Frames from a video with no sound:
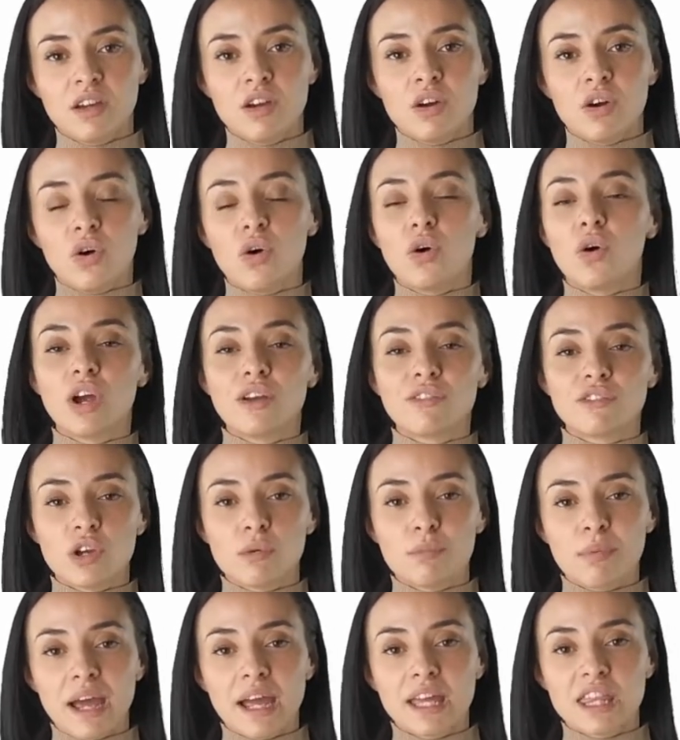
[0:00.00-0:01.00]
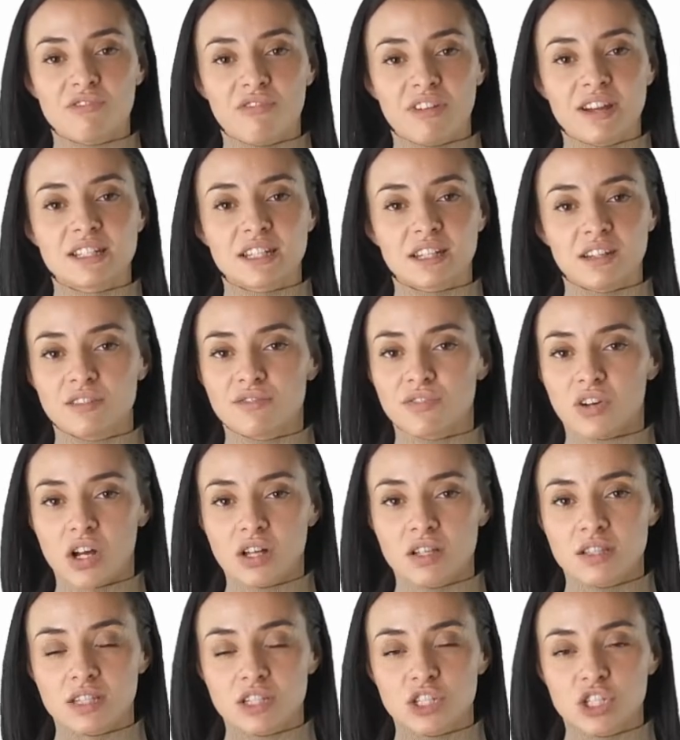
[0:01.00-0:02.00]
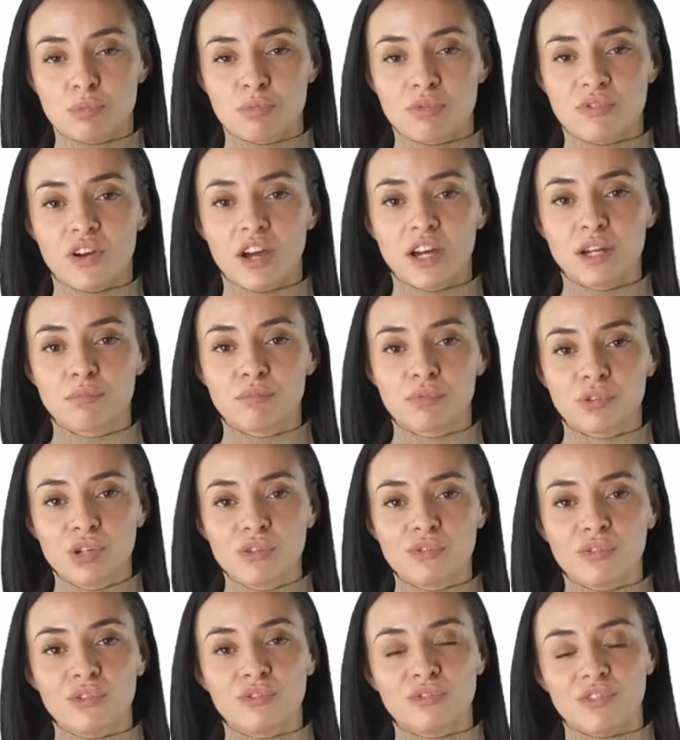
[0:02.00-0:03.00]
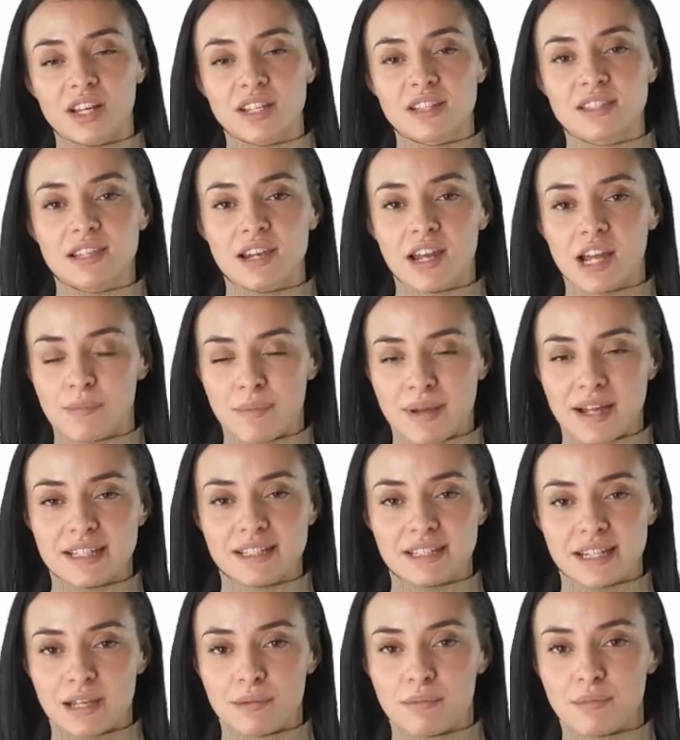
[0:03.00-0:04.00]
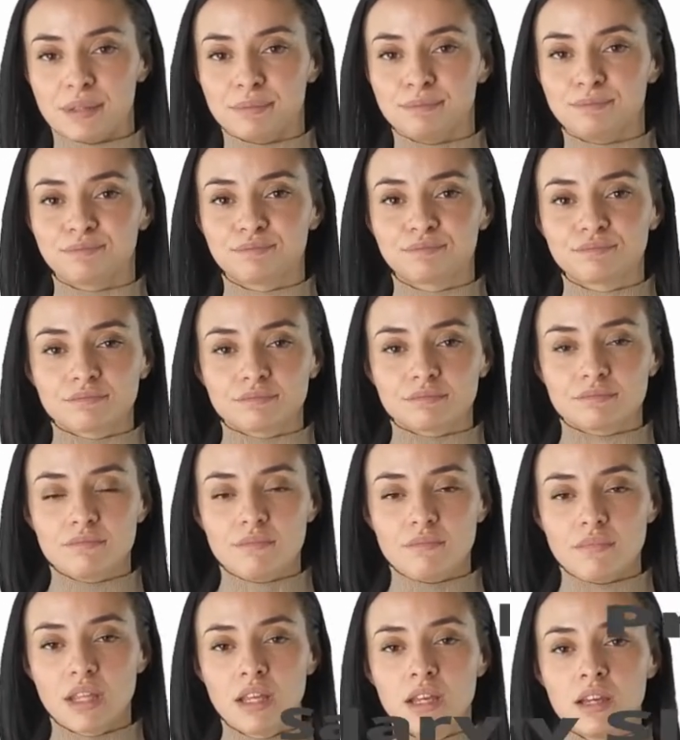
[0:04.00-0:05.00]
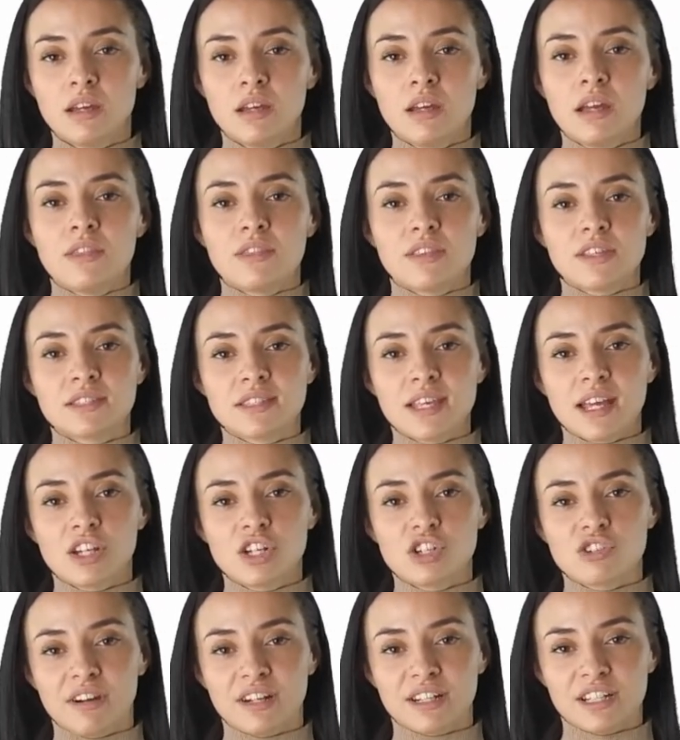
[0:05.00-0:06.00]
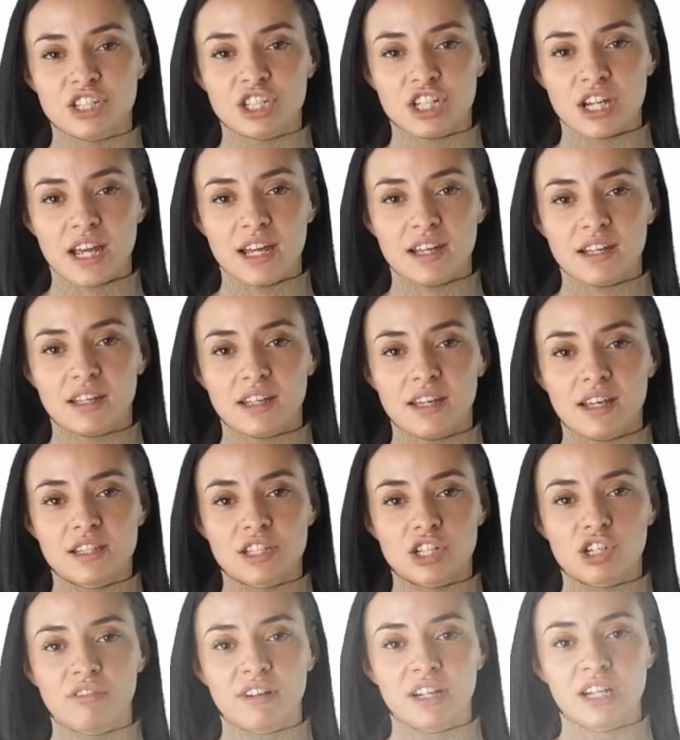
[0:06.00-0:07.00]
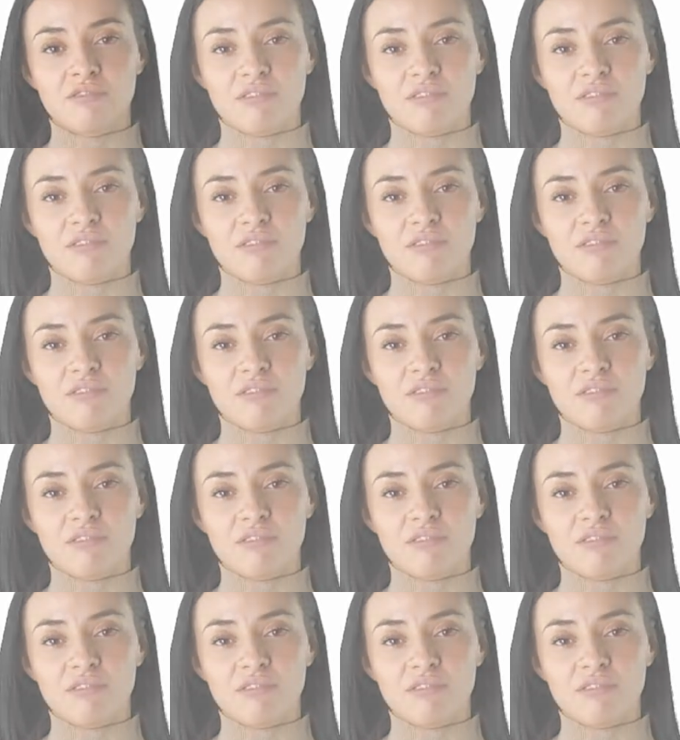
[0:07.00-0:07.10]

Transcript: Or if you are paying the rent in advance, to provide proof of funds like a bank statement. The second credit check is a credit